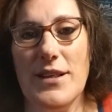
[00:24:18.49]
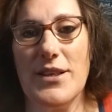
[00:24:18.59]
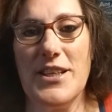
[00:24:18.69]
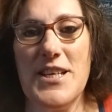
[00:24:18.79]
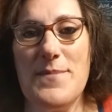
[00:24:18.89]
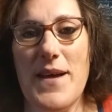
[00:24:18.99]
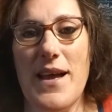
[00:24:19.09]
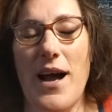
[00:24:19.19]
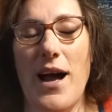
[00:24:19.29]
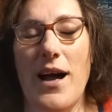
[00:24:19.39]

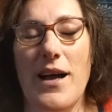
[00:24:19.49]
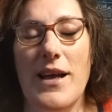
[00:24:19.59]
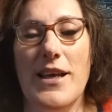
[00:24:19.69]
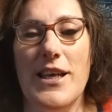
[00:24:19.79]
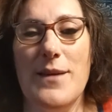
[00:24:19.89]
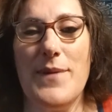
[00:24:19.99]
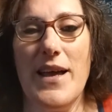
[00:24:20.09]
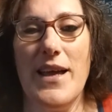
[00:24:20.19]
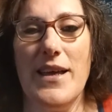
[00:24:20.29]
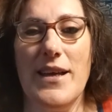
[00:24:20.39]

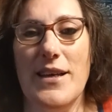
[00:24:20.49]
eBay